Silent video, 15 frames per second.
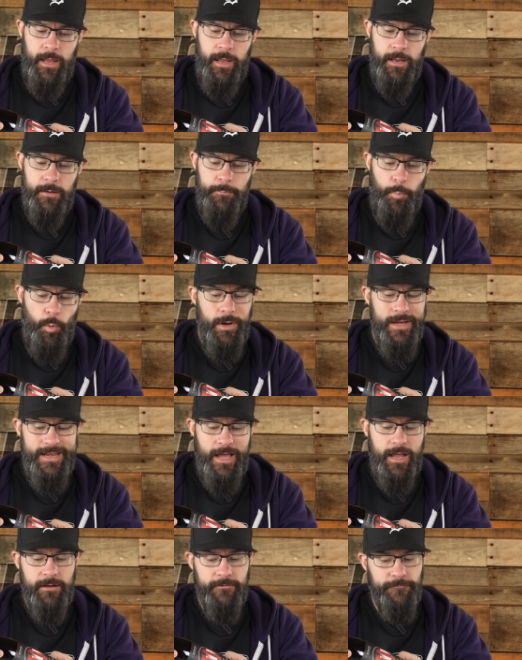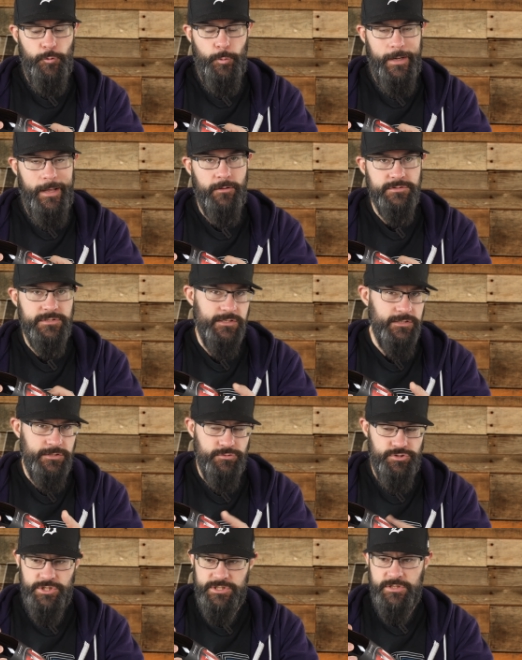and 0.9 fluid ounces,
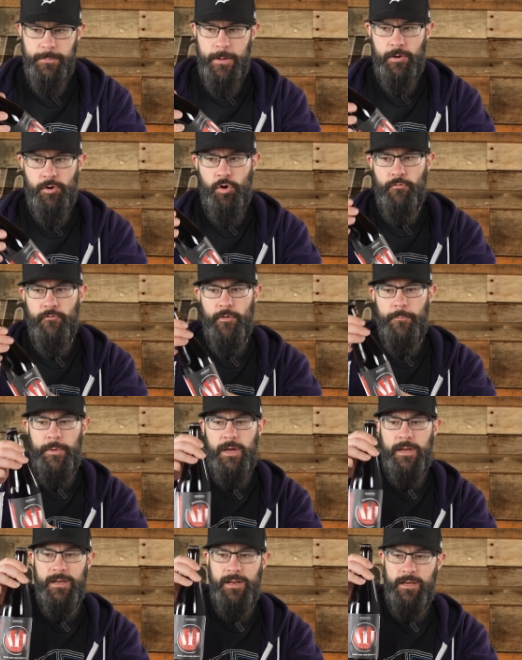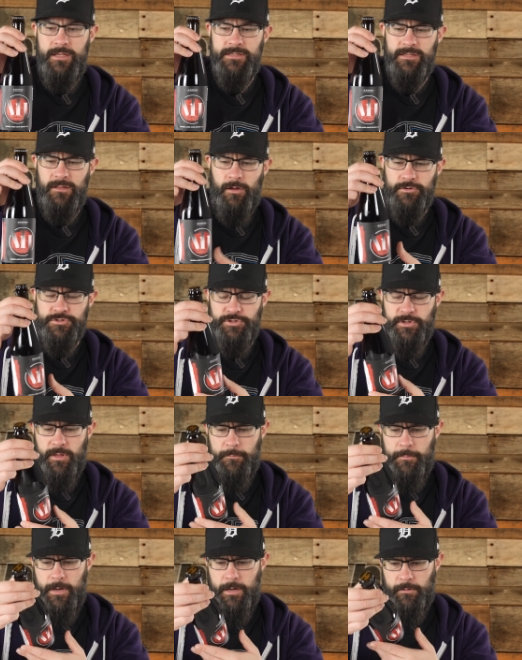so just about over a pint. It is a large
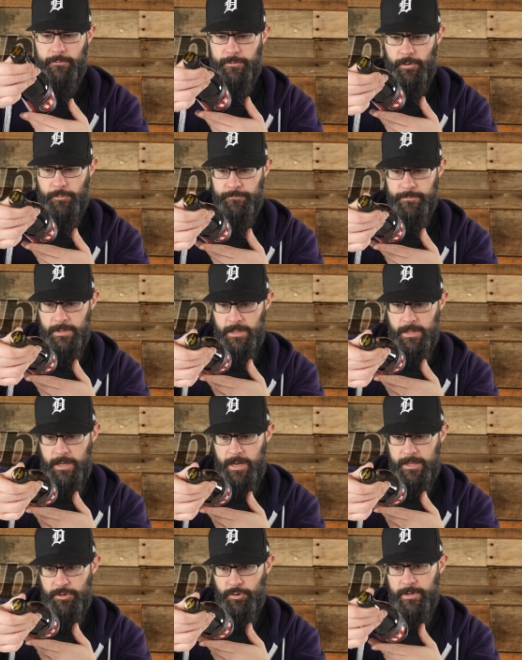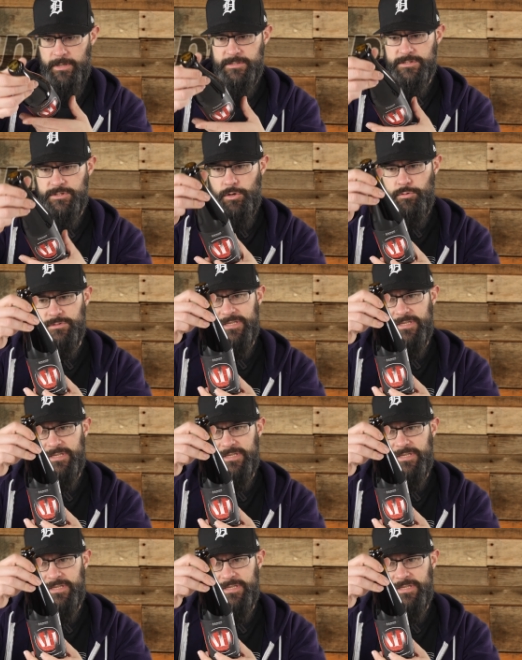looking bottle though, and there is no